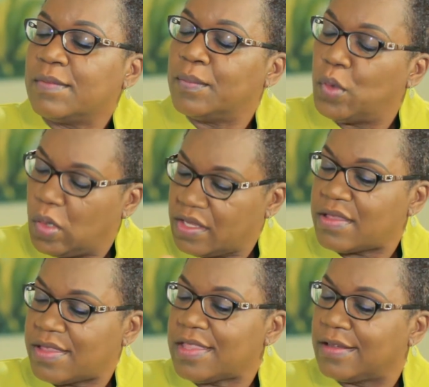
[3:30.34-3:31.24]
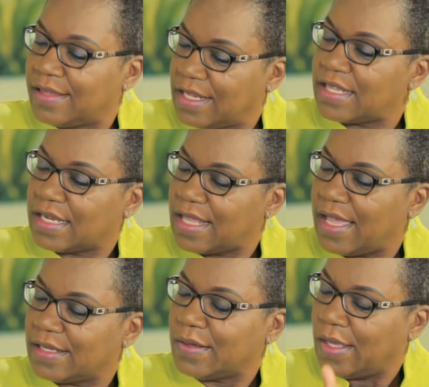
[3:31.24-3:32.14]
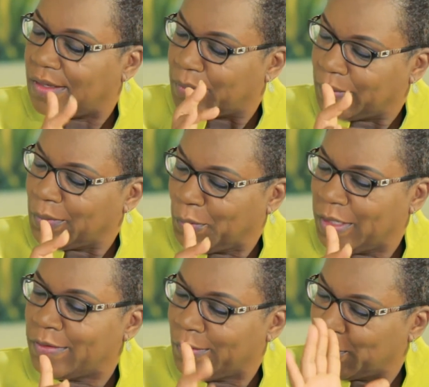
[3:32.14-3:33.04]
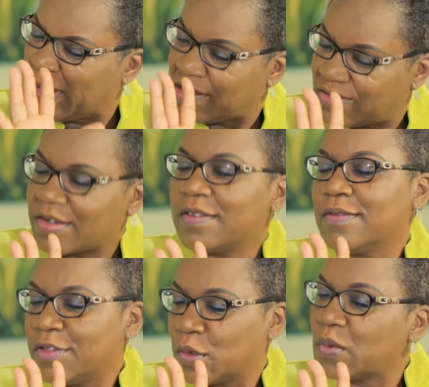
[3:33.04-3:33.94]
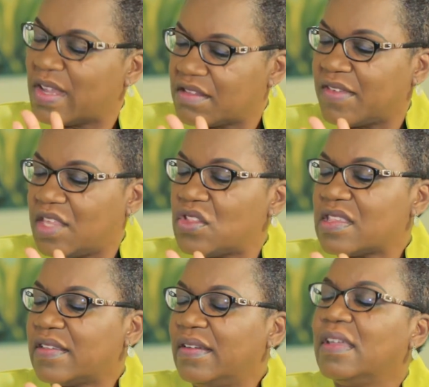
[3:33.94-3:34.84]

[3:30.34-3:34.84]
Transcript: boats and things like that, with a certain reservations. Huh?